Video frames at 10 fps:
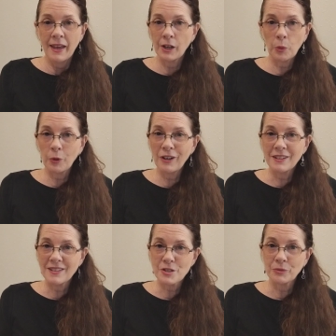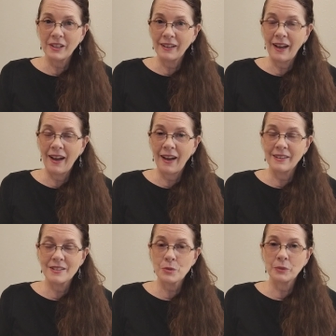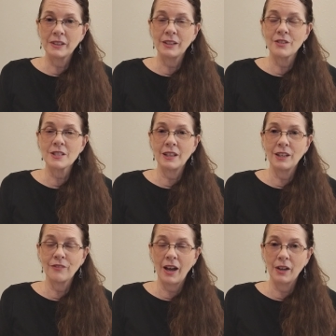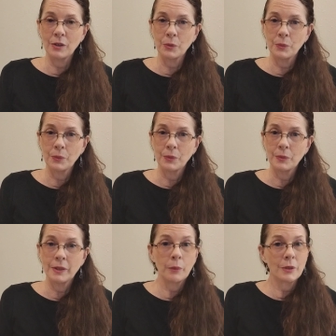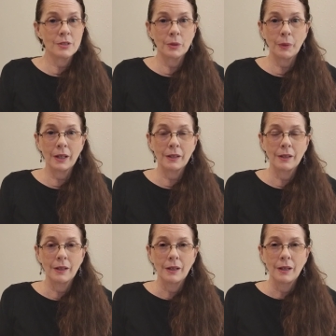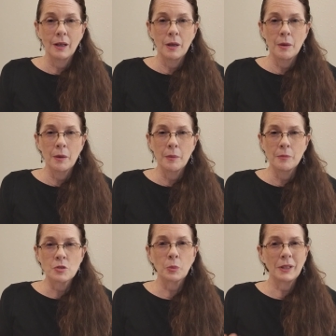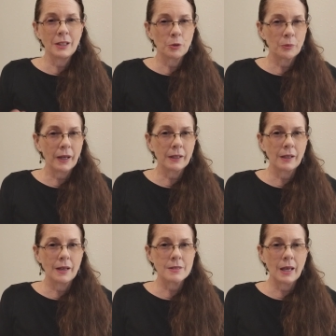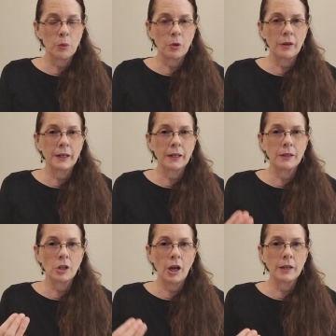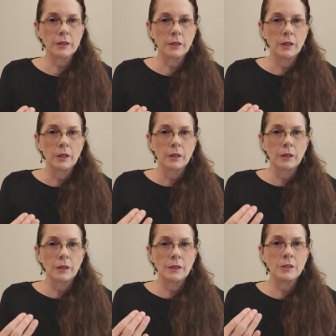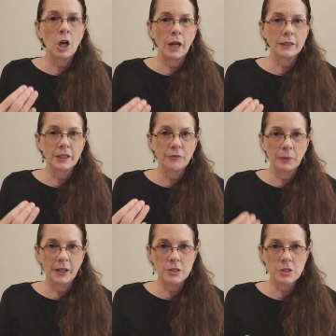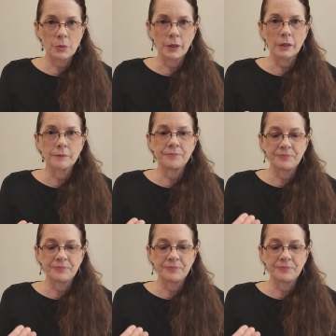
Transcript: And our worrying doesn't really add. It doesn't really give us any value, yet we do it. So we need to recognize that worrying and not give place to it.